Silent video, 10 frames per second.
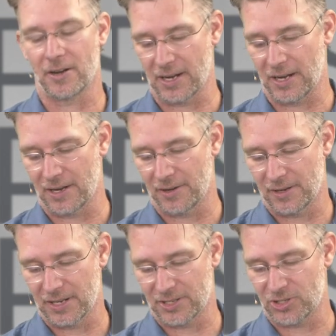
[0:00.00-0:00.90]
and
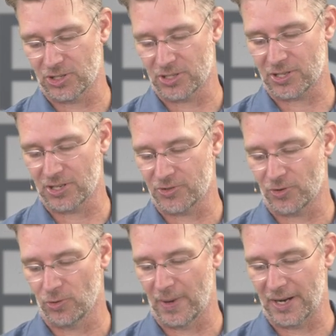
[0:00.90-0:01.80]
it's just
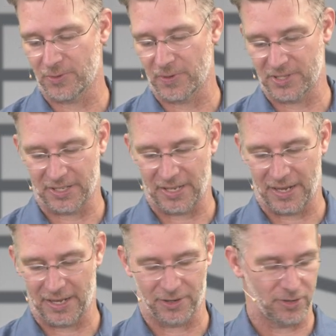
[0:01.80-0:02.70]
controlled by twisting that
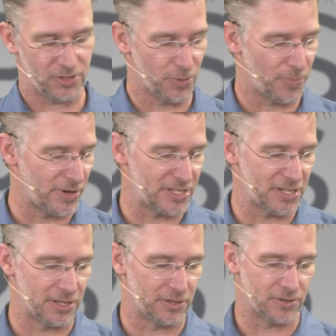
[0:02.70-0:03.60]
handle. Super easy to
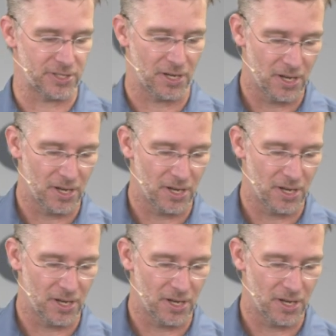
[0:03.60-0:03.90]
use.